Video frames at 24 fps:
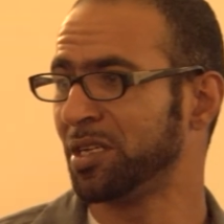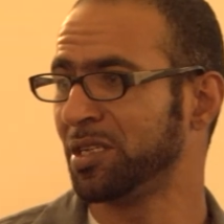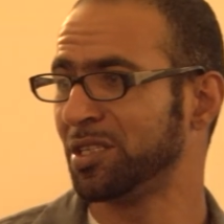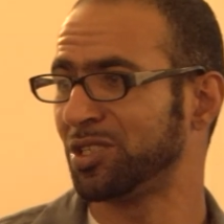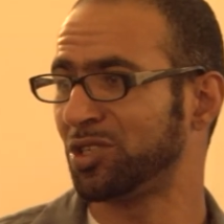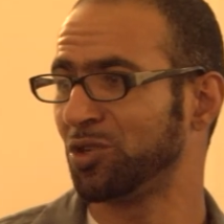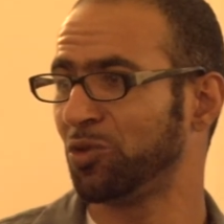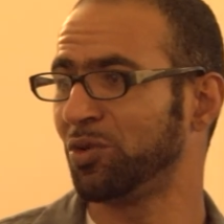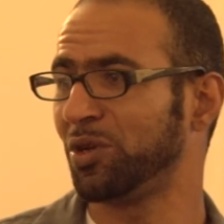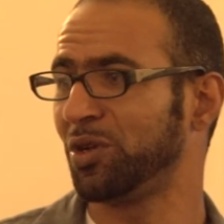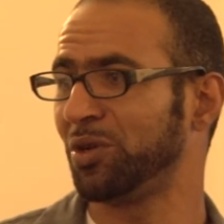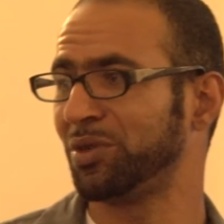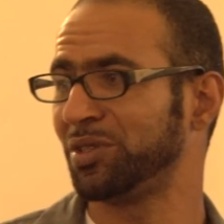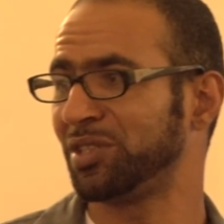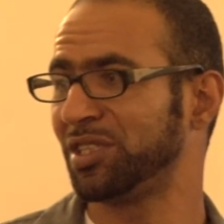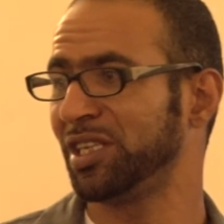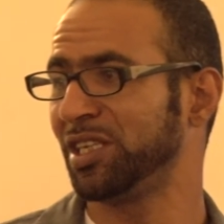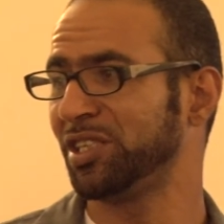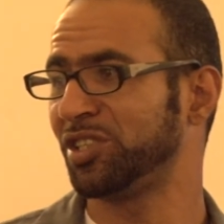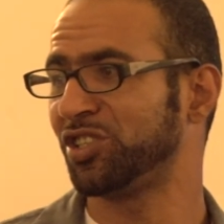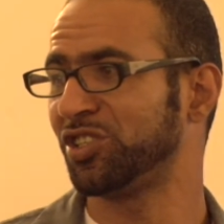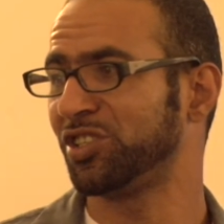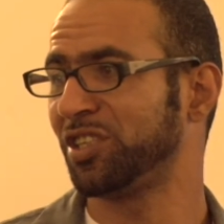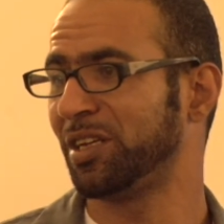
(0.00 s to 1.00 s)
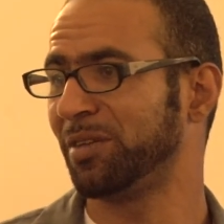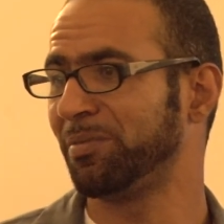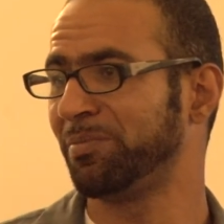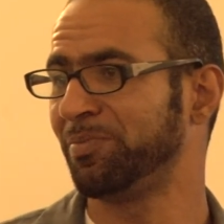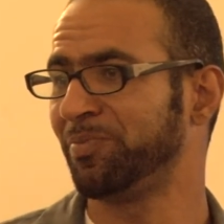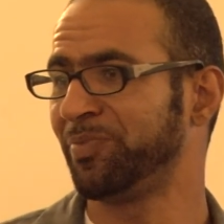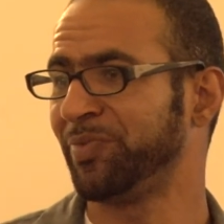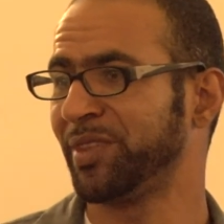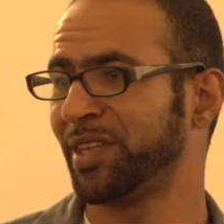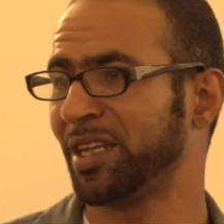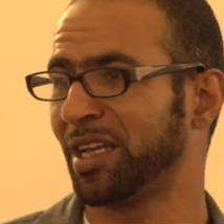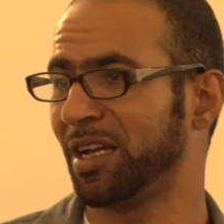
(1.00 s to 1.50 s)
So we teach them
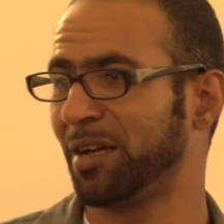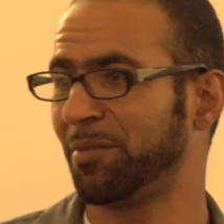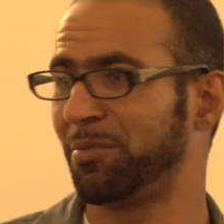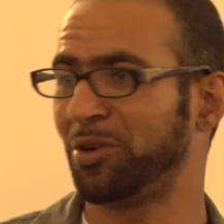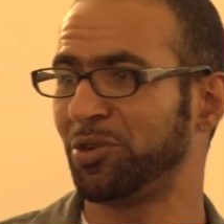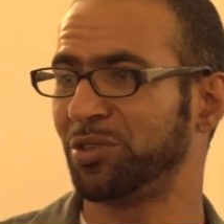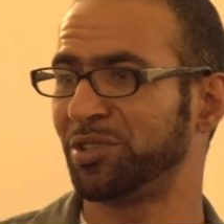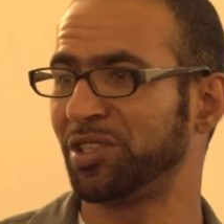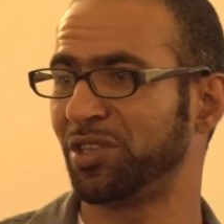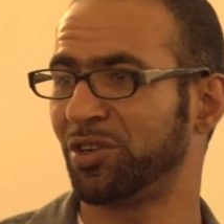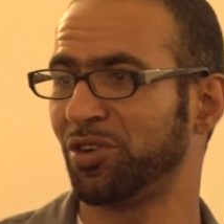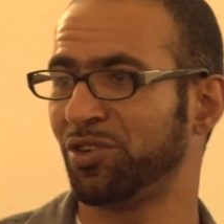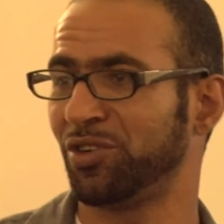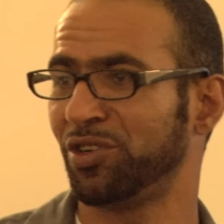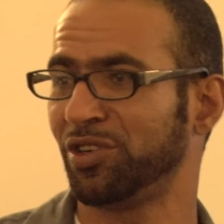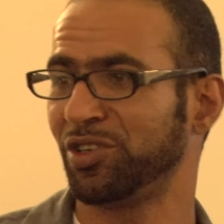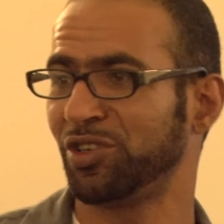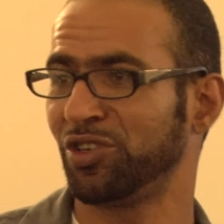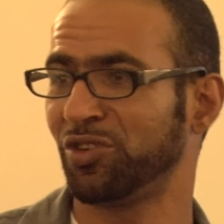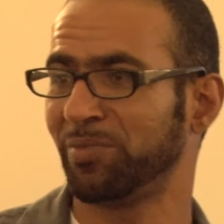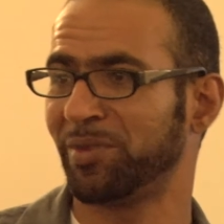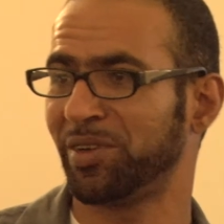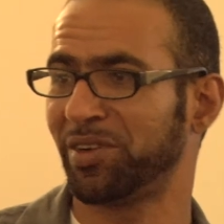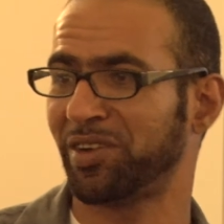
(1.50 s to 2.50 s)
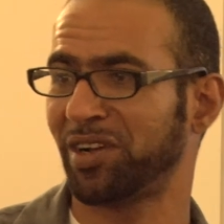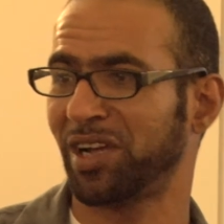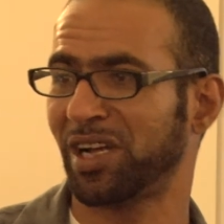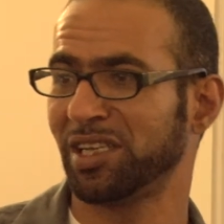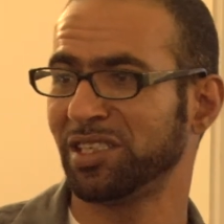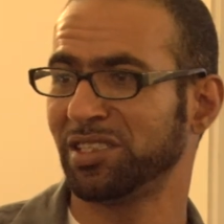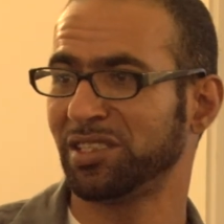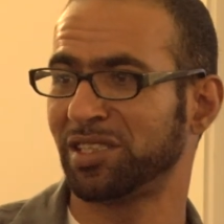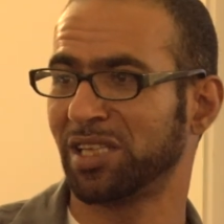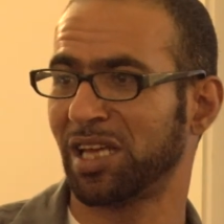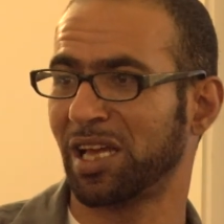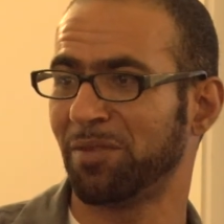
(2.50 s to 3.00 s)
about their own human
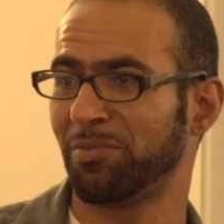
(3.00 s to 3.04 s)
rights,